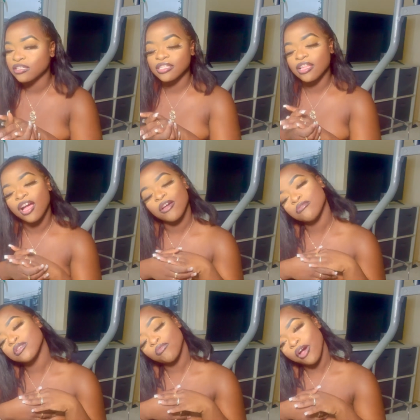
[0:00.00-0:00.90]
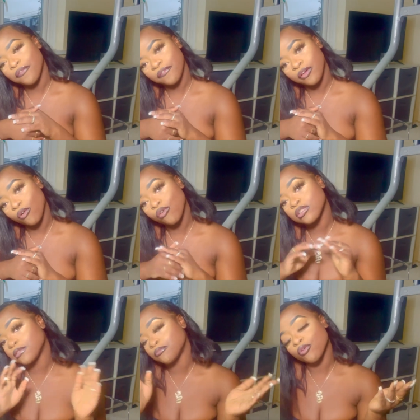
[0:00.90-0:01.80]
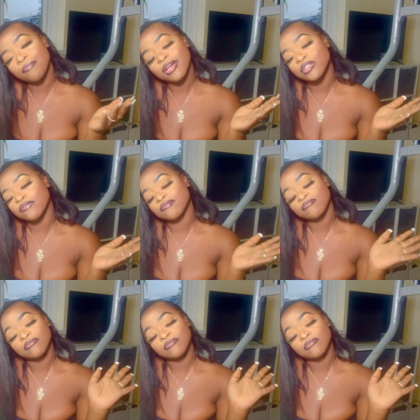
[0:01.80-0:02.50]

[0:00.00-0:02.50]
Nah, it was worth it. All, all pairs of